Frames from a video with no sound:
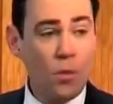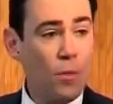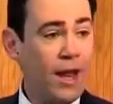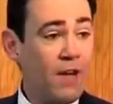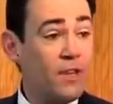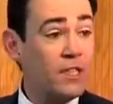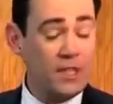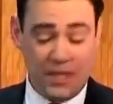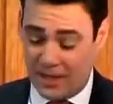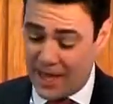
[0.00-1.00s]
When I
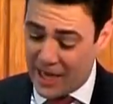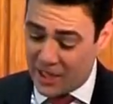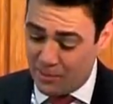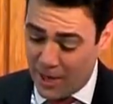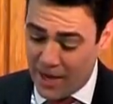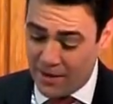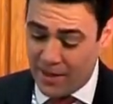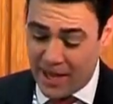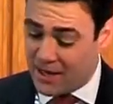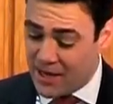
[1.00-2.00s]
visited, they explained that
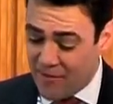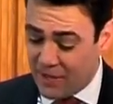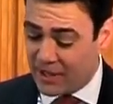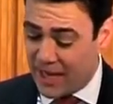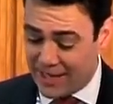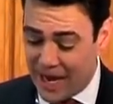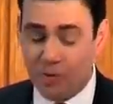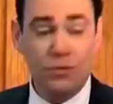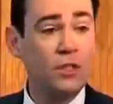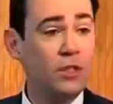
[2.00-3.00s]
they had never set
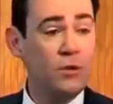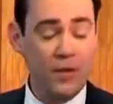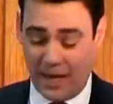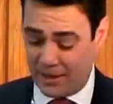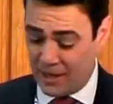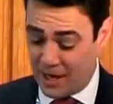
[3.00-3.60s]
out to do that.